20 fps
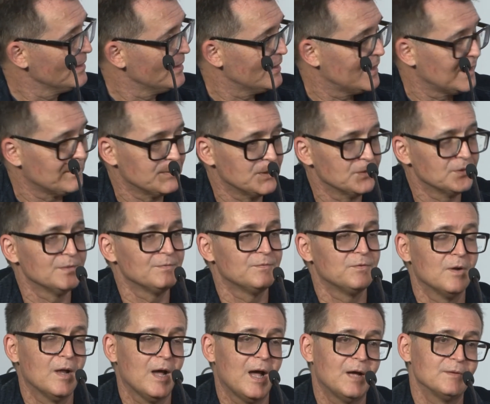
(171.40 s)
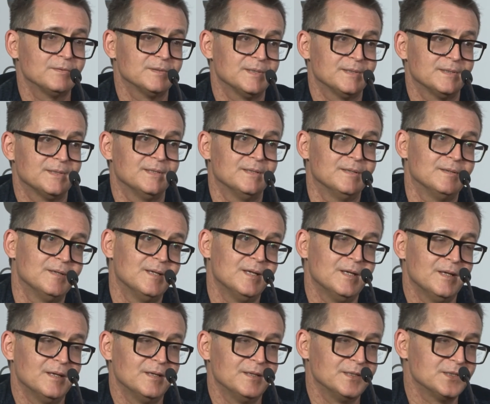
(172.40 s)
a beautiful haunted
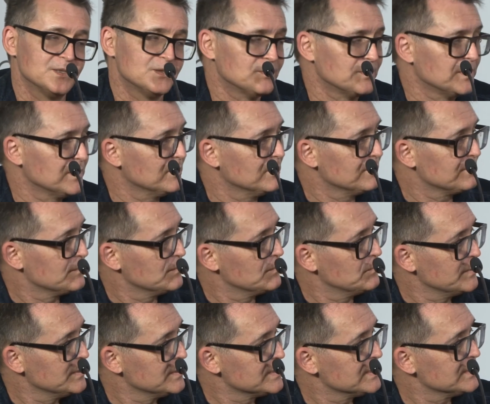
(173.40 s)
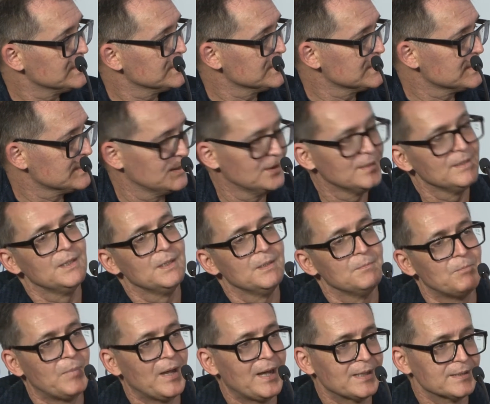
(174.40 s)
history of witches,
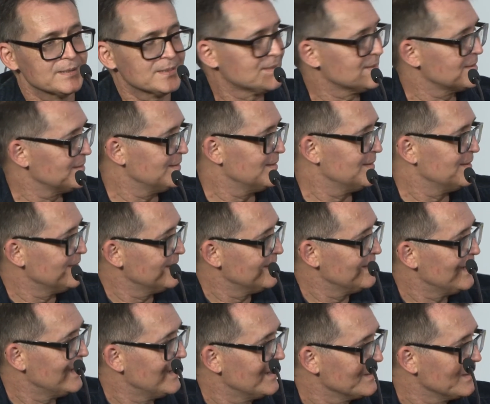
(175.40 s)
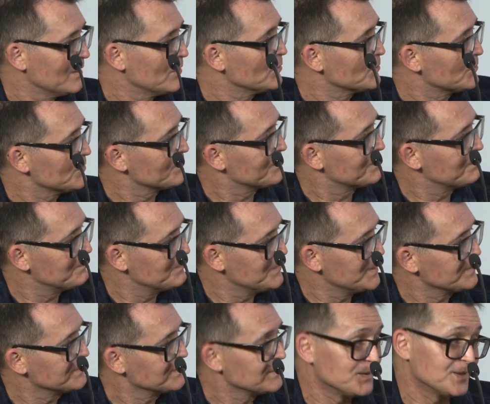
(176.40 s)
past, and a lot of
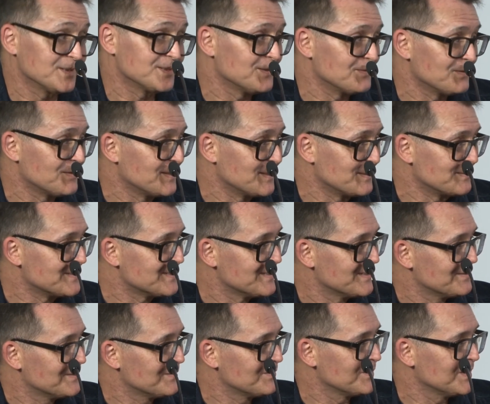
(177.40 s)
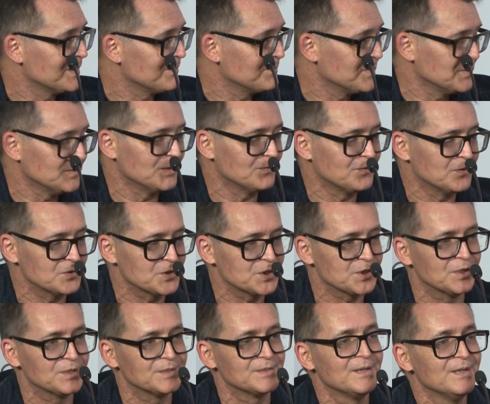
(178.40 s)
very interesting things in the film. Beautiful
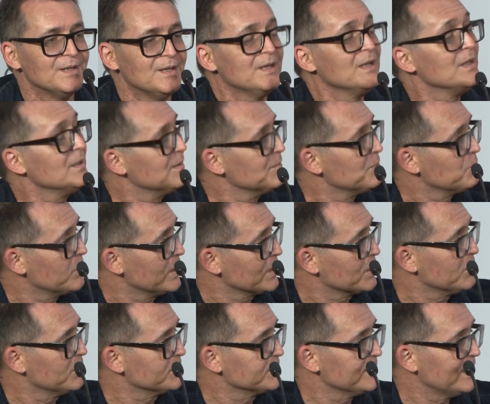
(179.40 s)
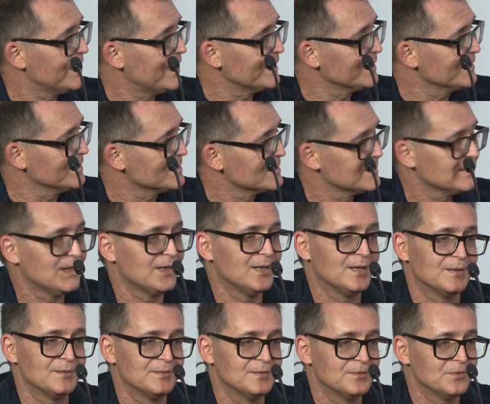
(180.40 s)
shot. Welcome, Alice,
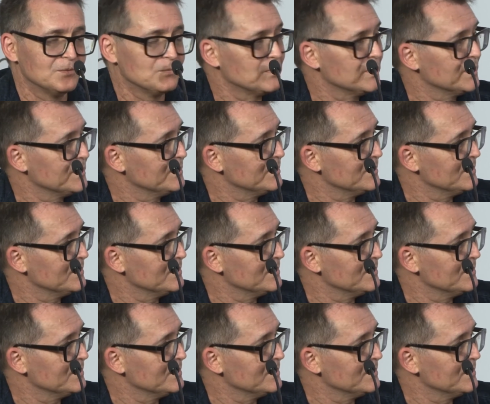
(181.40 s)
and we